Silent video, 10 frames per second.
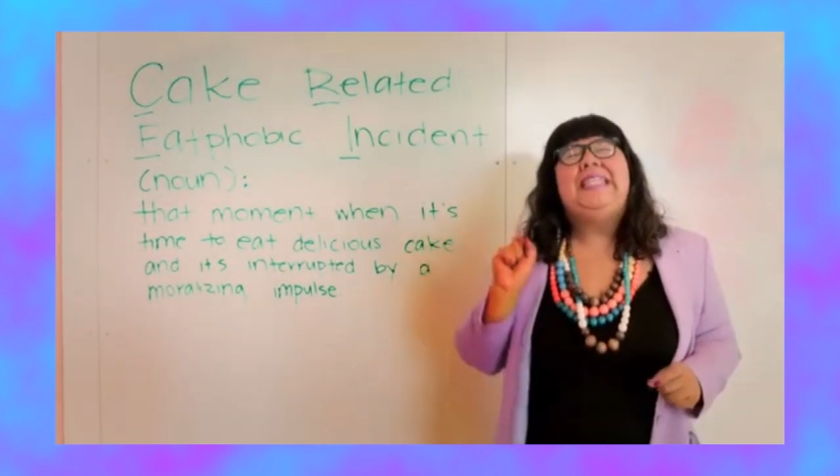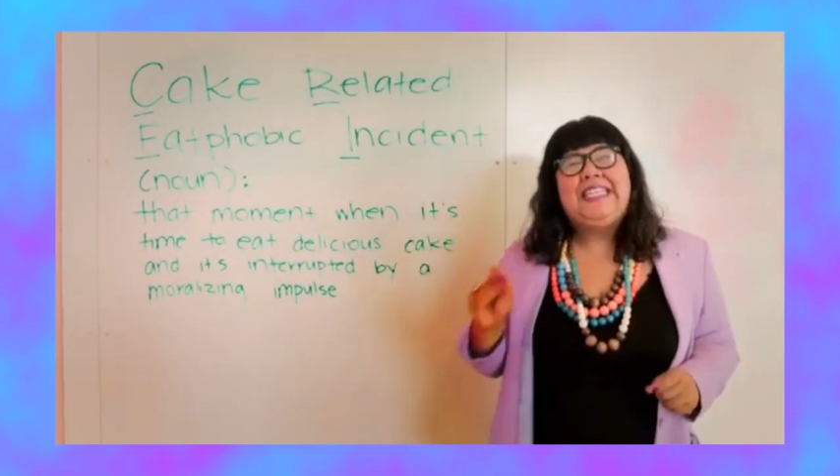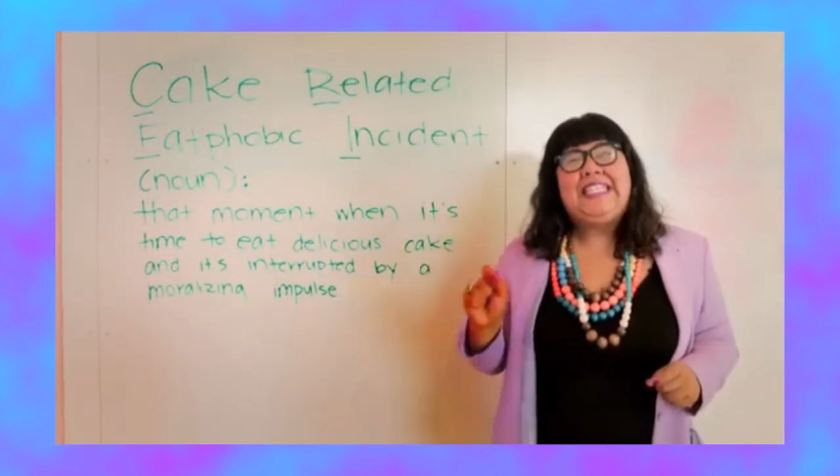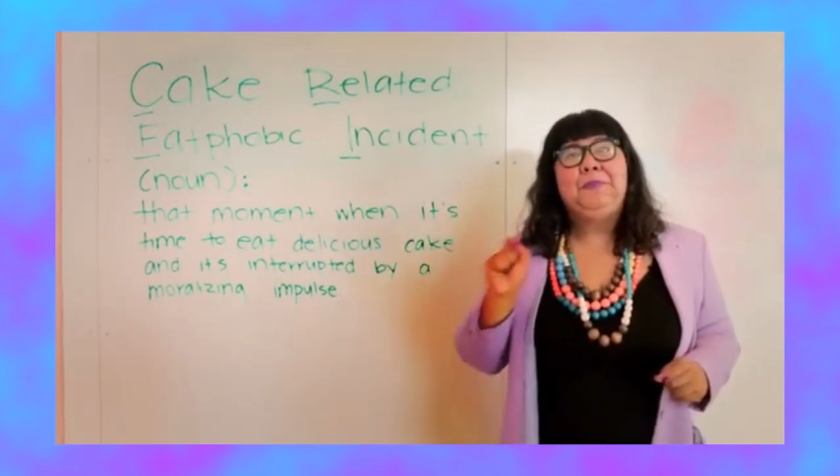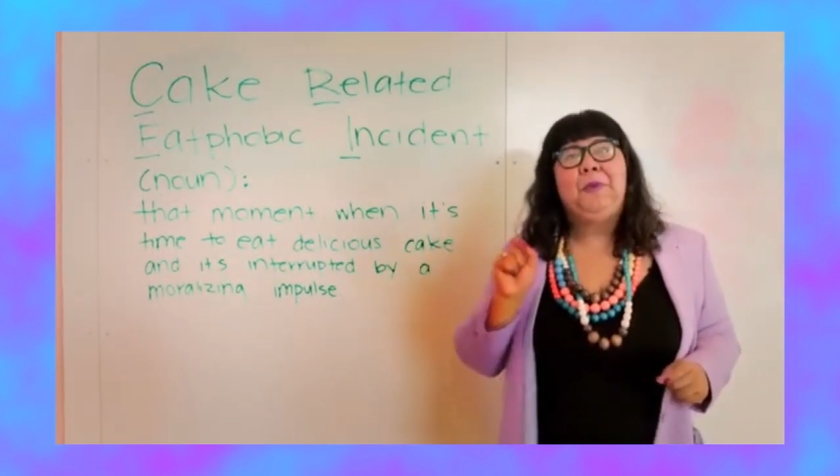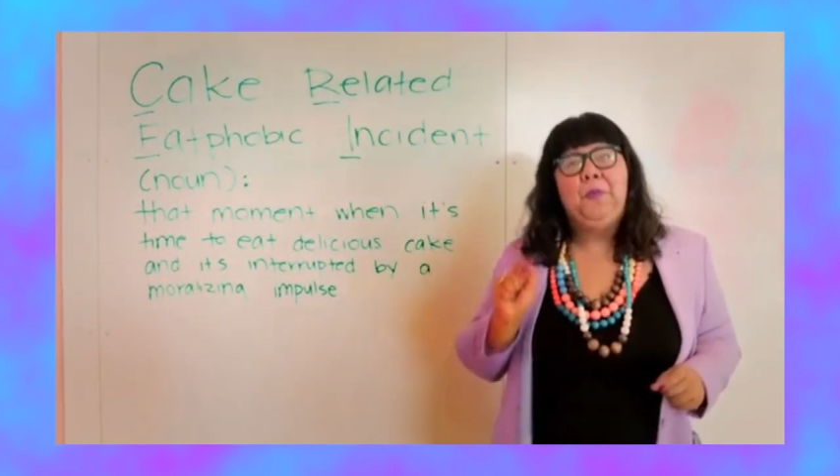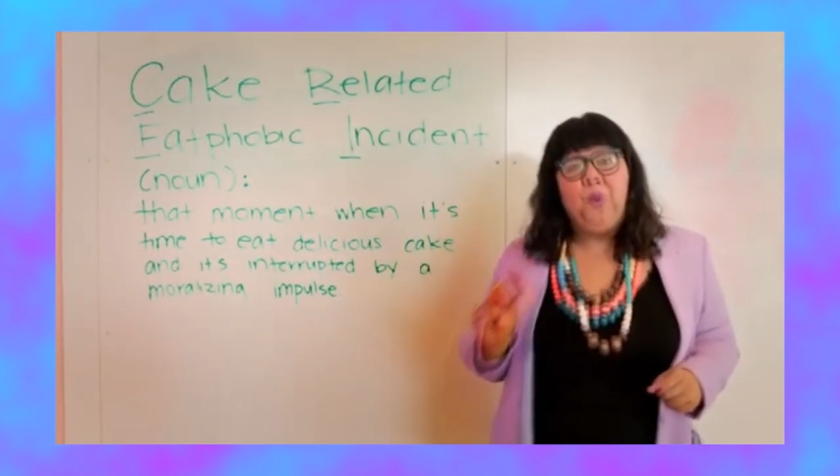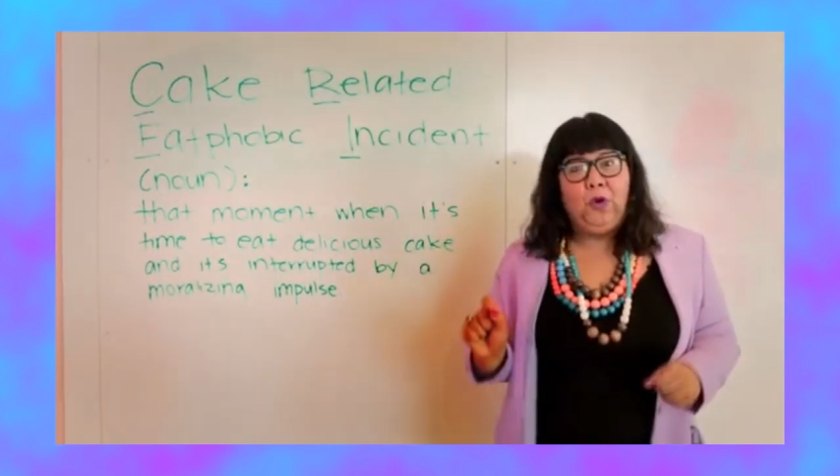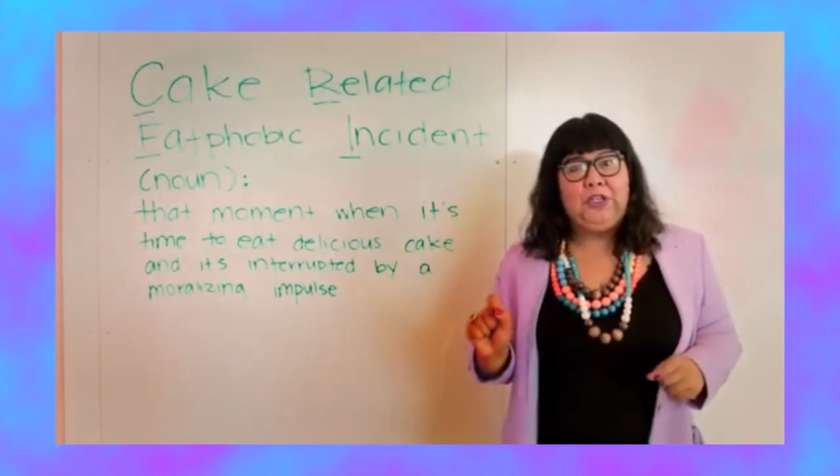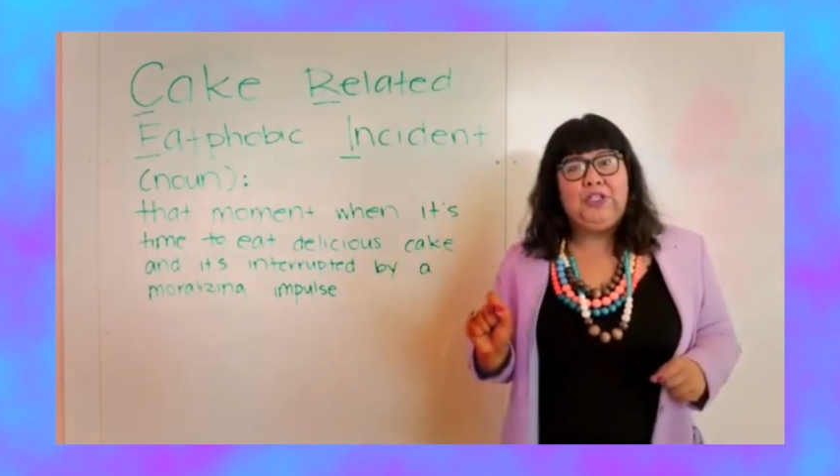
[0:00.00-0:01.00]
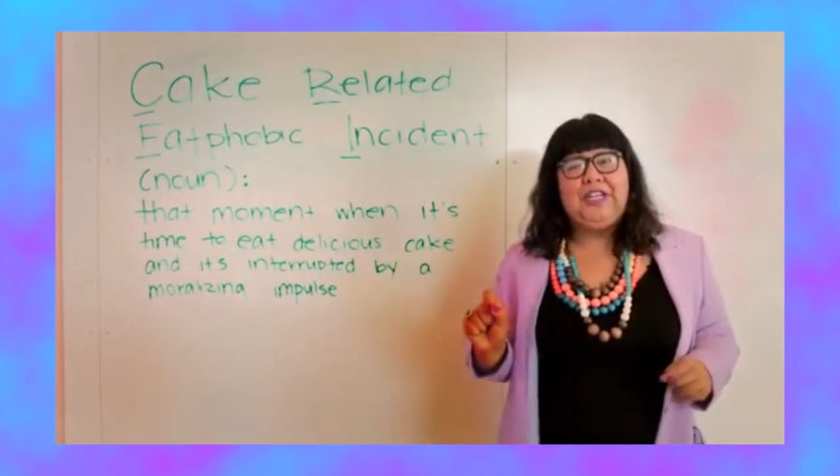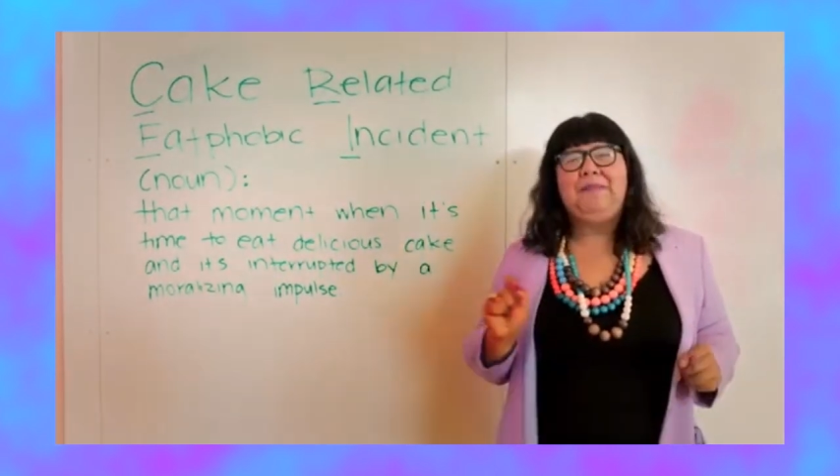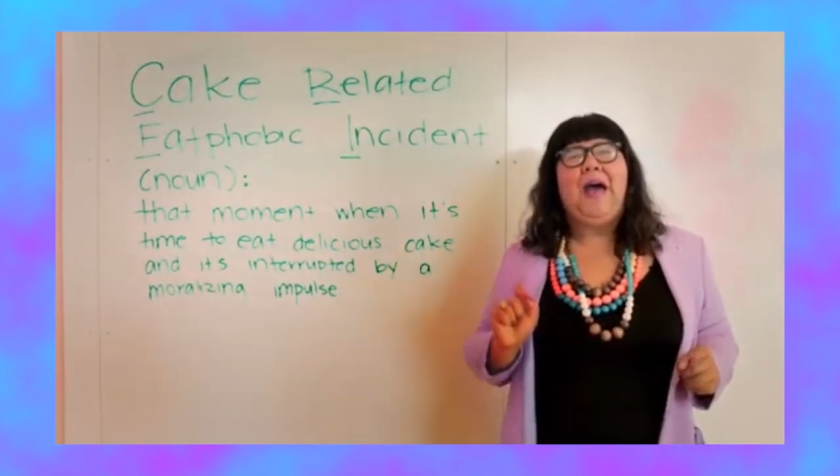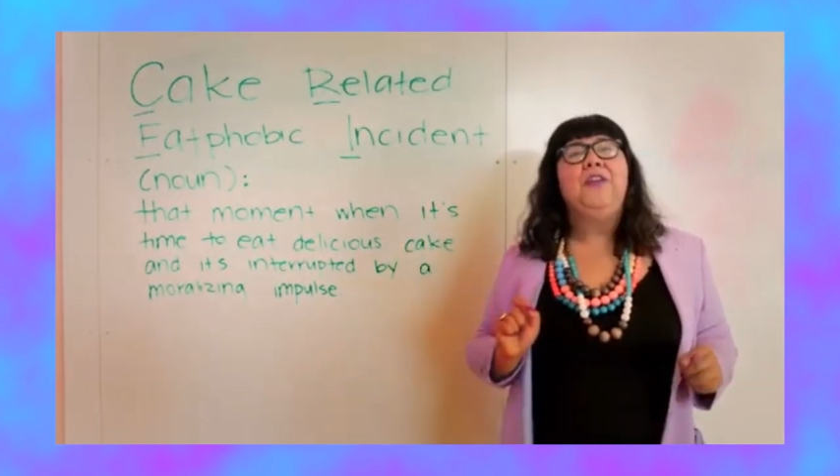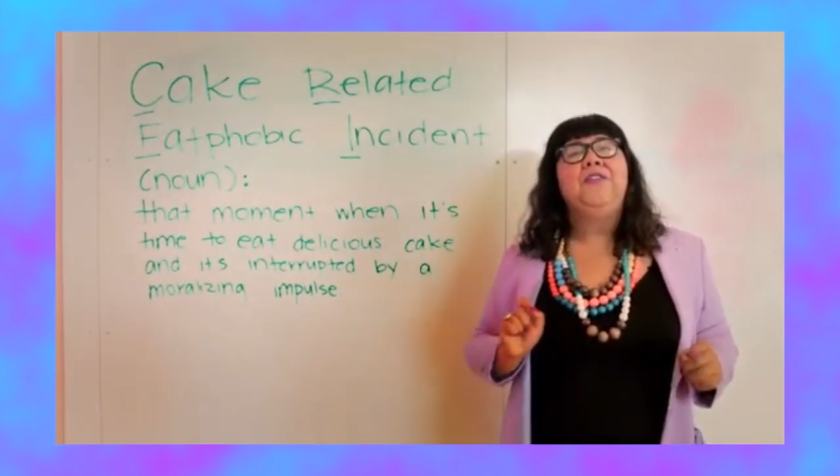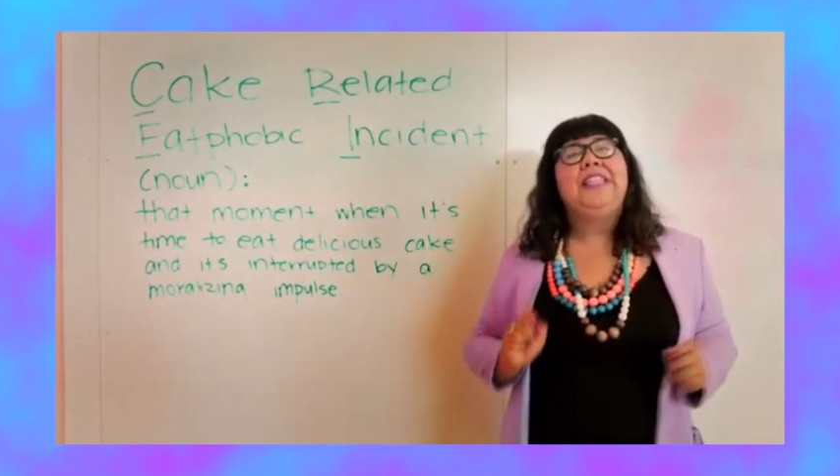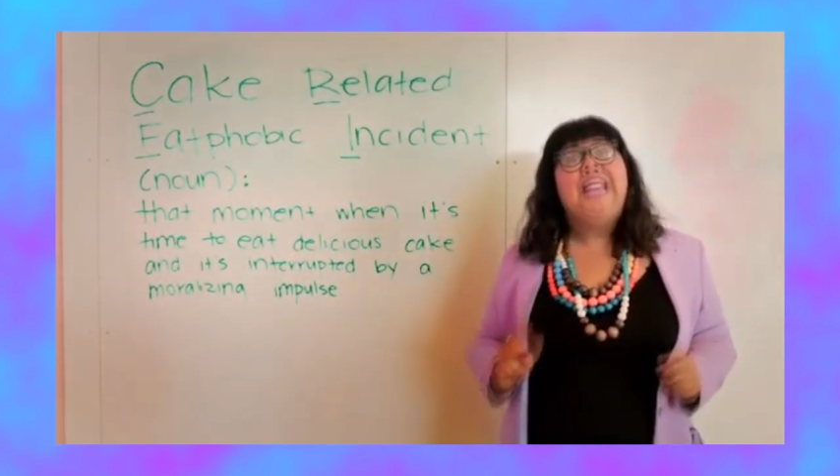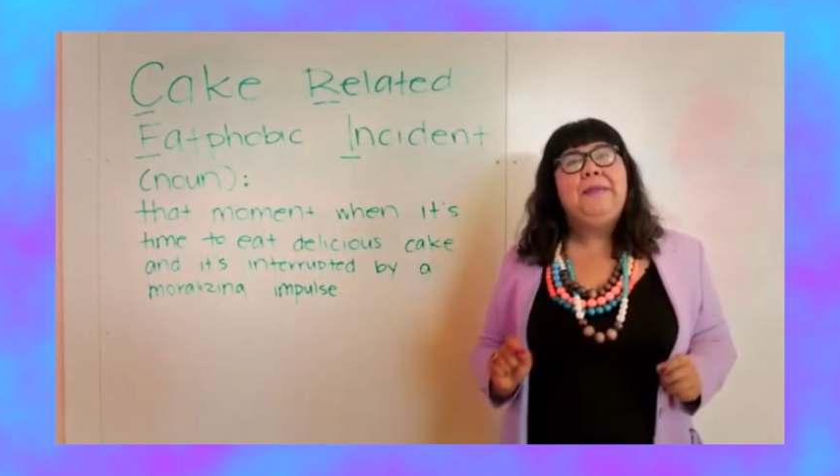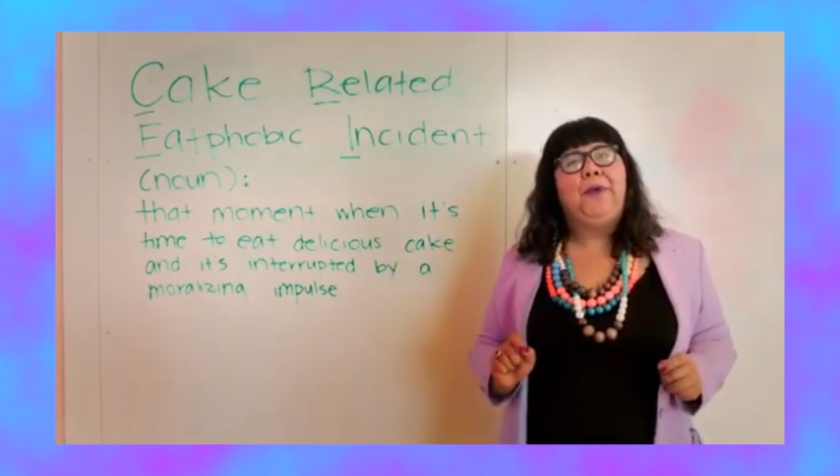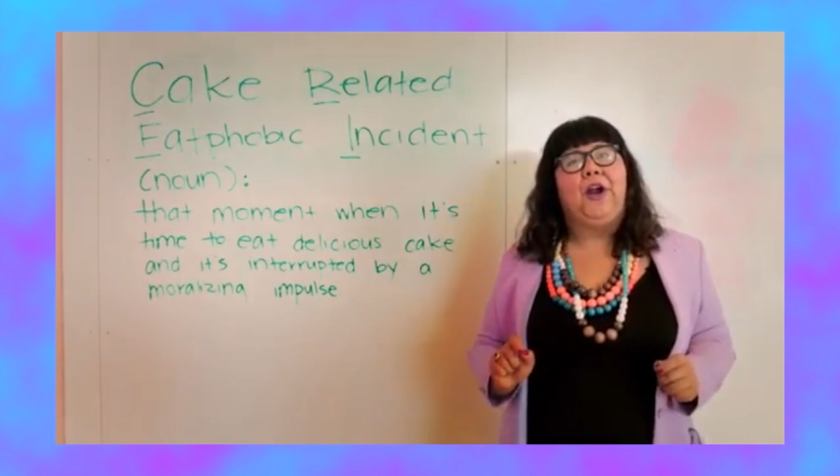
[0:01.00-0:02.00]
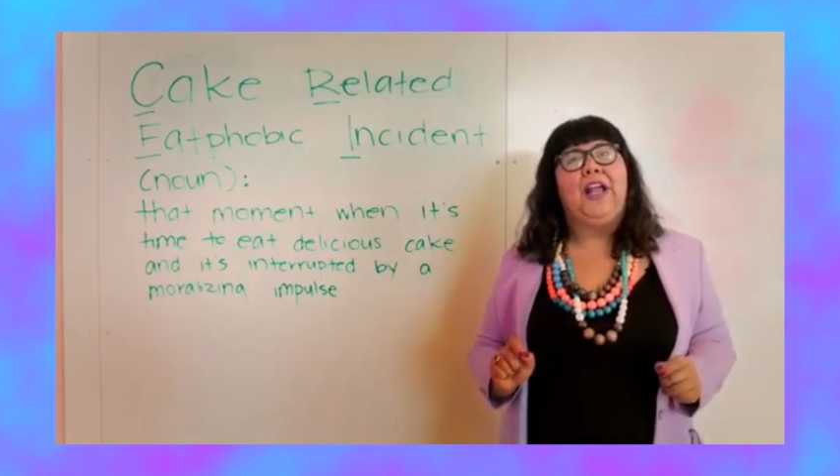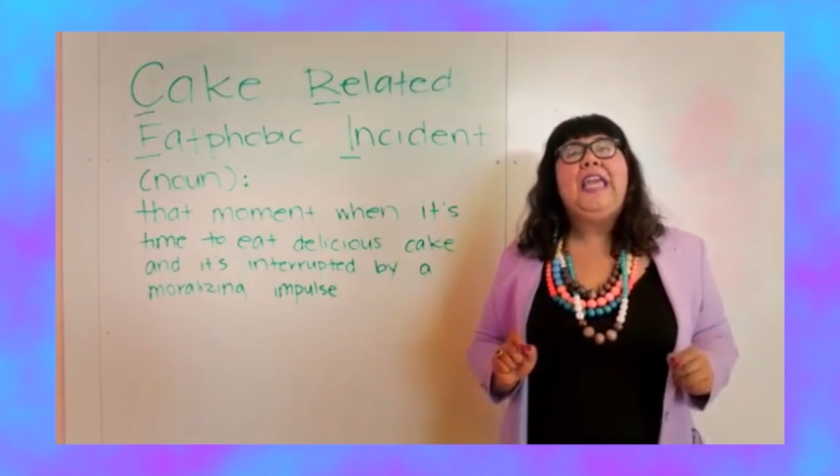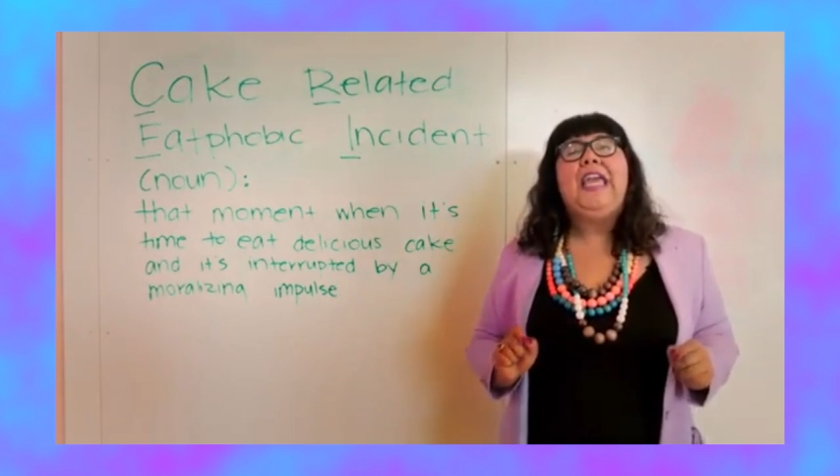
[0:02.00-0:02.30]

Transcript: disproportionate amount of labor